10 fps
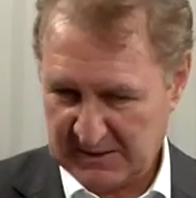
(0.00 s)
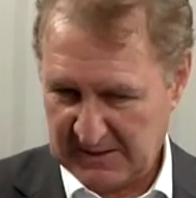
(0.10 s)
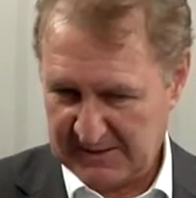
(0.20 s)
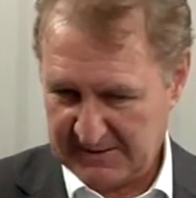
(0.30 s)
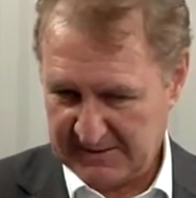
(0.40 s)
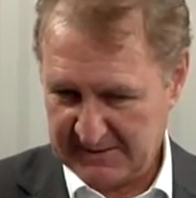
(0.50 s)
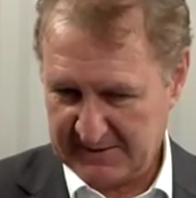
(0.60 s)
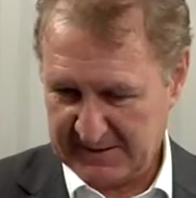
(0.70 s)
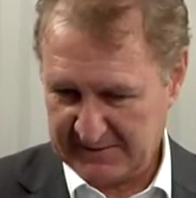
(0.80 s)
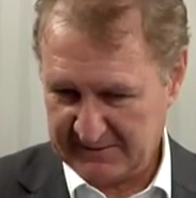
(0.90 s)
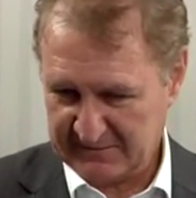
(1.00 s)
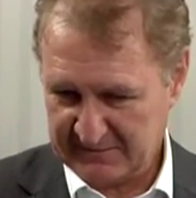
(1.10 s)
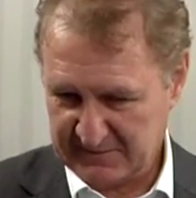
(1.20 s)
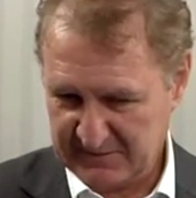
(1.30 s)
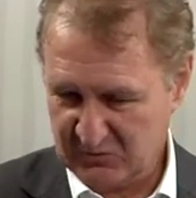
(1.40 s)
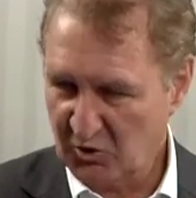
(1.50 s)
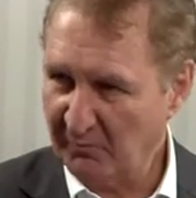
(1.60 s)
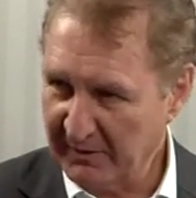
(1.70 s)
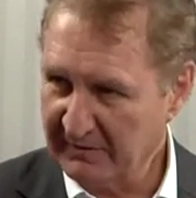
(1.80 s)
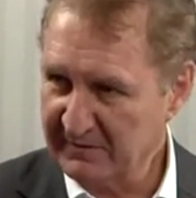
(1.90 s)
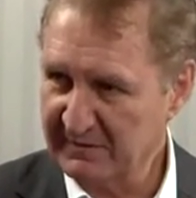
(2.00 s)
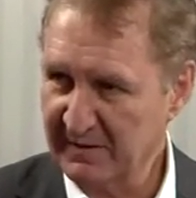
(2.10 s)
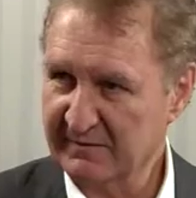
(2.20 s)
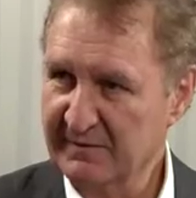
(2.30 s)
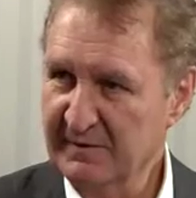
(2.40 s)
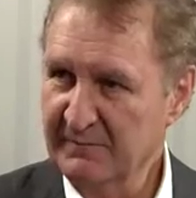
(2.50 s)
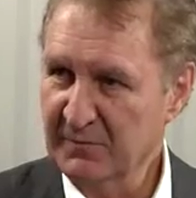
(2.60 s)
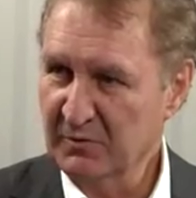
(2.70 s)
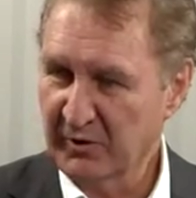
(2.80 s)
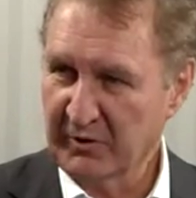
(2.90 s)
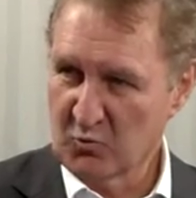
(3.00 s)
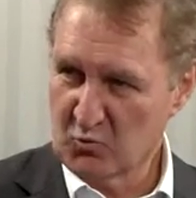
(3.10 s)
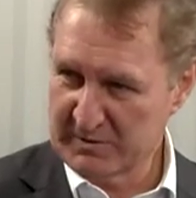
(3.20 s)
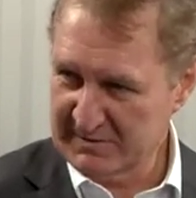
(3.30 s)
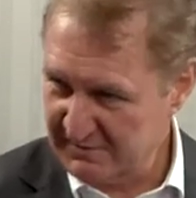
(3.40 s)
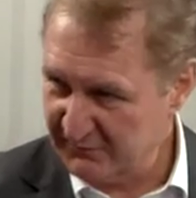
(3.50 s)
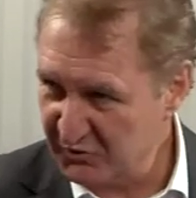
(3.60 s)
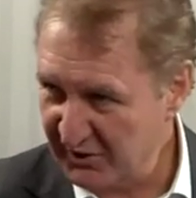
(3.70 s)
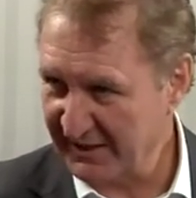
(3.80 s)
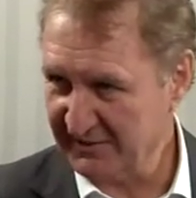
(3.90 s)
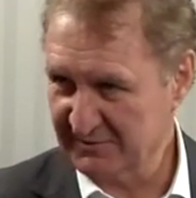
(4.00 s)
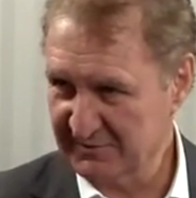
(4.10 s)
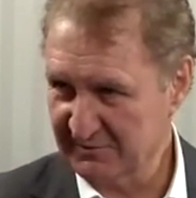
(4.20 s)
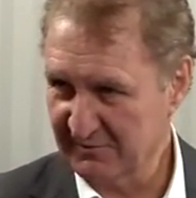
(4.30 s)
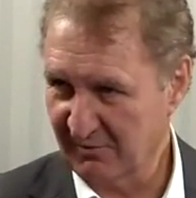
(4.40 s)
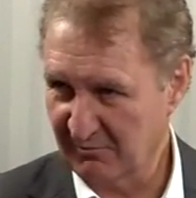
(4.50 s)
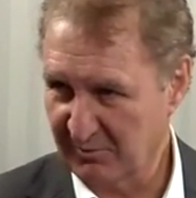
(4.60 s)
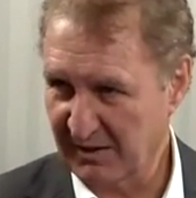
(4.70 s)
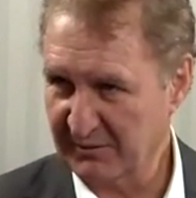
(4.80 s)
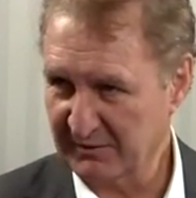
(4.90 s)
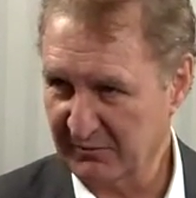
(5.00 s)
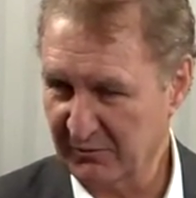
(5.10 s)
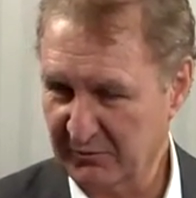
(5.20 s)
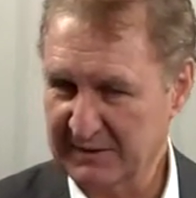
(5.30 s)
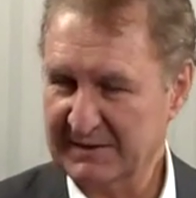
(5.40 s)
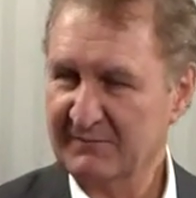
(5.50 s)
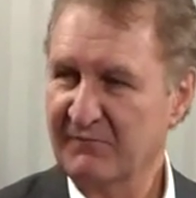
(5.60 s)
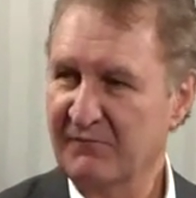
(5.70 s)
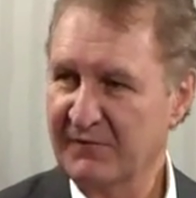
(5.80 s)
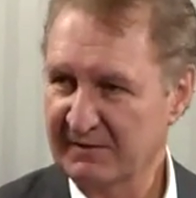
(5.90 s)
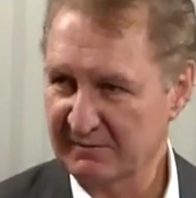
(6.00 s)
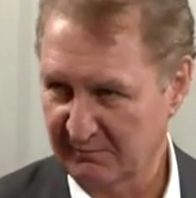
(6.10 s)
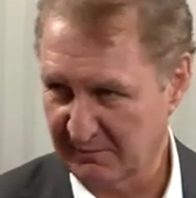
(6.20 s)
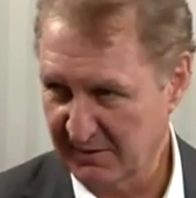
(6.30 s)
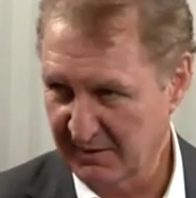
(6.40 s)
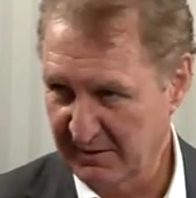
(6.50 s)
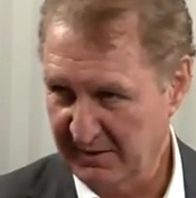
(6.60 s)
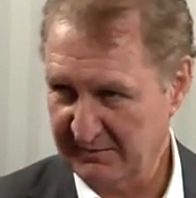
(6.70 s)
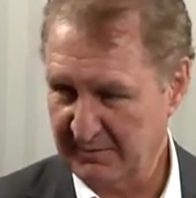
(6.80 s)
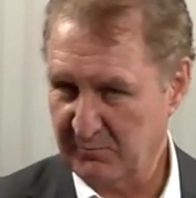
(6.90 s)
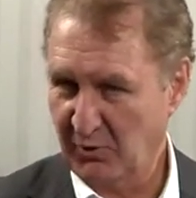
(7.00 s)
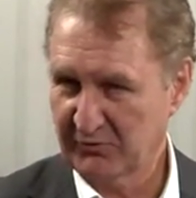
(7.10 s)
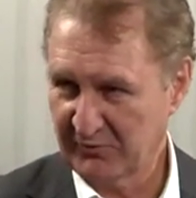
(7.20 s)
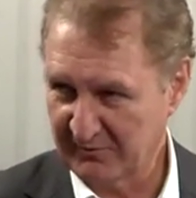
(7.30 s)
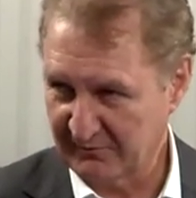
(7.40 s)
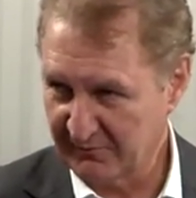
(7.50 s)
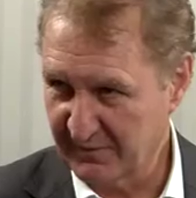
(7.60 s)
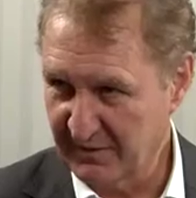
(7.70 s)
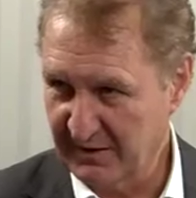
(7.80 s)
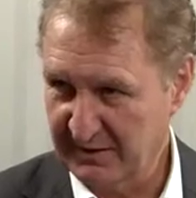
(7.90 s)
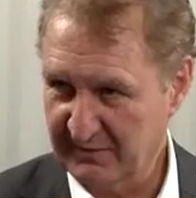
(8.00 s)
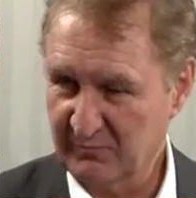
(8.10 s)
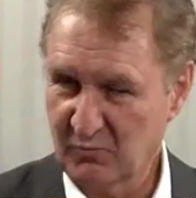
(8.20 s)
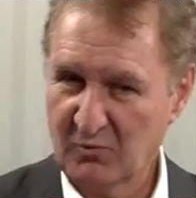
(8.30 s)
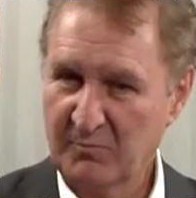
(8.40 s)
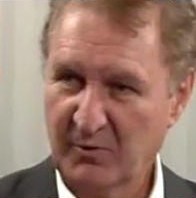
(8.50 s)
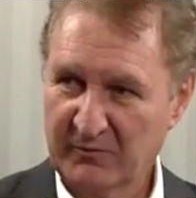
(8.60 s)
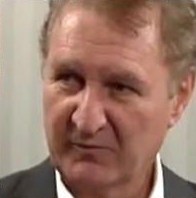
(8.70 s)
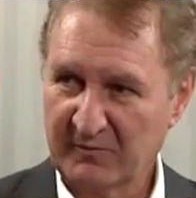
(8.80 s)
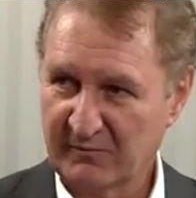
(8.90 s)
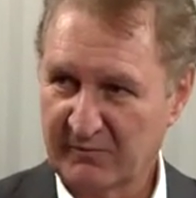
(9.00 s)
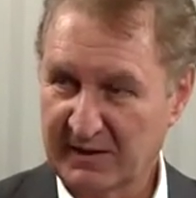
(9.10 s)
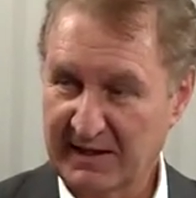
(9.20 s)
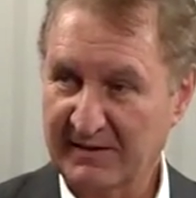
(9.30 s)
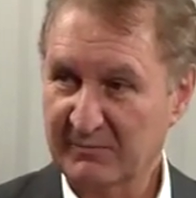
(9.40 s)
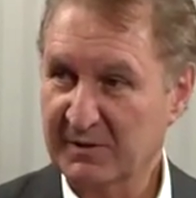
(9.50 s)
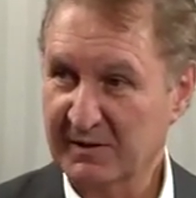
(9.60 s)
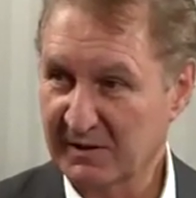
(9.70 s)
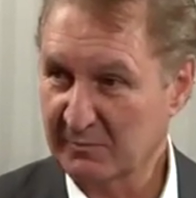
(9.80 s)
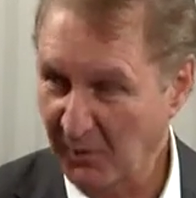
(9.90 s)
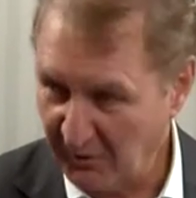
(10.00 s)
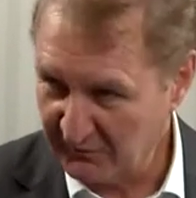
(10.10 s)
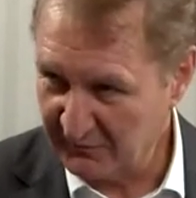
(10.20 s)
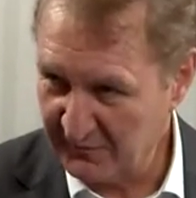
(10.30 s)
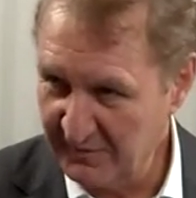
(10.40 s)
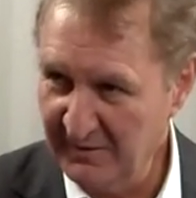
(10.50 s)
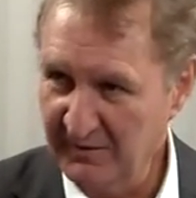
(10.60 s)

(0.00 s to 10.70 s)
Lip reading: idea and these comments that the winds of change are blowing through. He can feel them and they're positive, and he's more positive than he has been in the past,